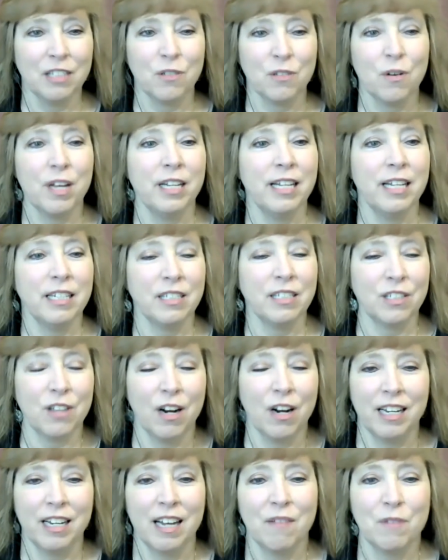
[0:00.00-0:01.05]
let's go ahead and get
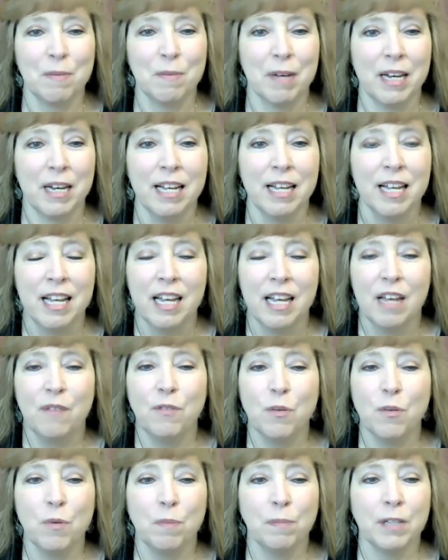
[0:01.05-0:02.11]
started, everybody. If
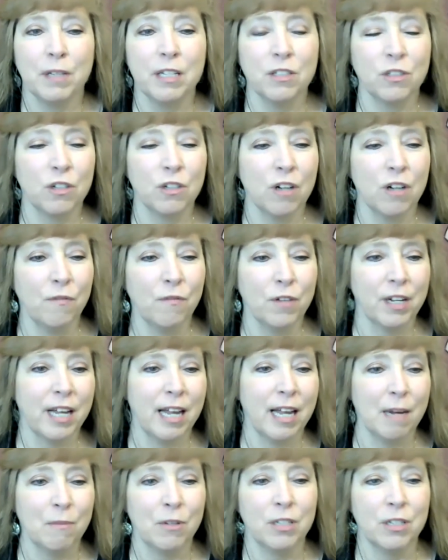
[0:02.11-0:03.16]
you would please turn off your
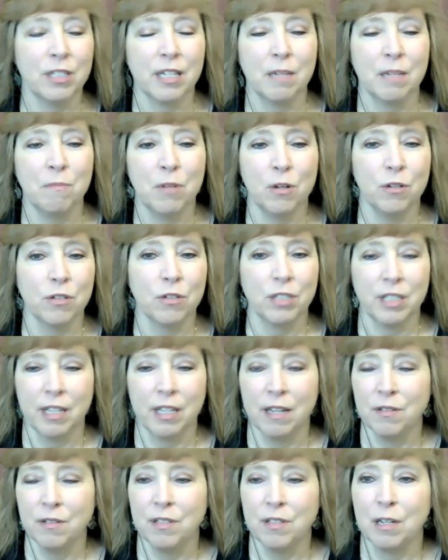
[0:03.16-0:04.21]
cameras and mute
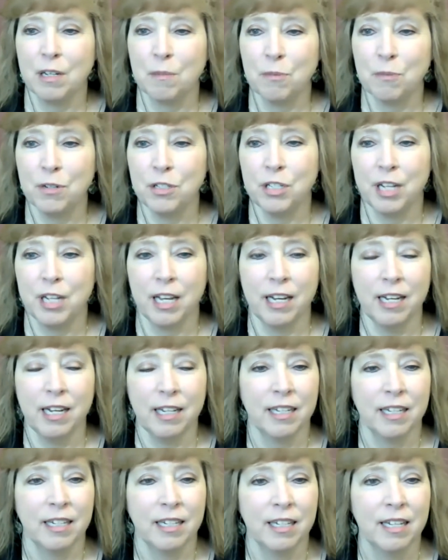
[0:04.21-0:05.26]
yourselves, I'd appreciate it.
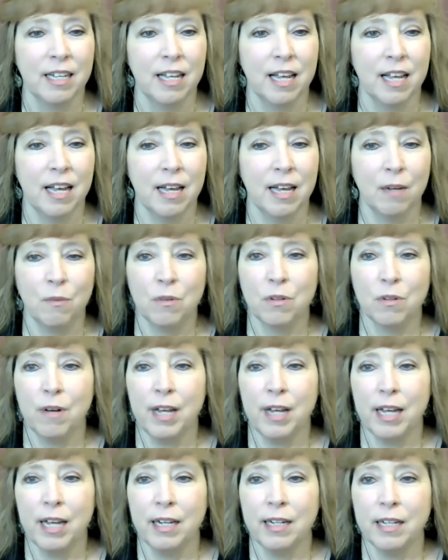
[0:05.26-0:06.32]
And we'll go
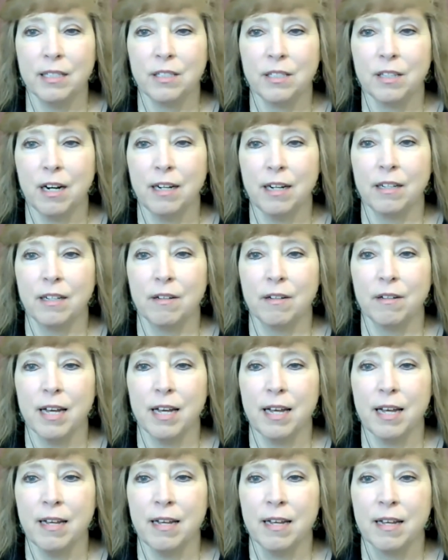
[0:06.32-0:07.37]
ahead and get started,
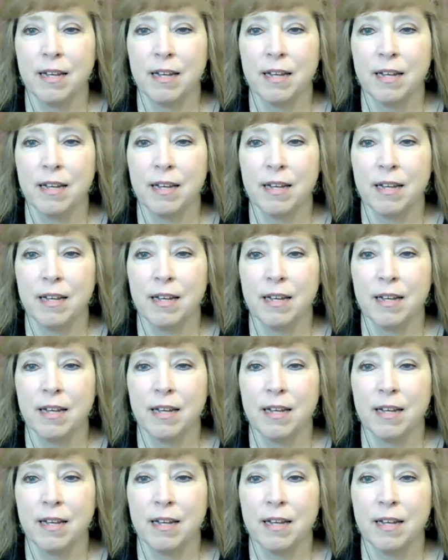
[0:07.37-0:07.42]
okay?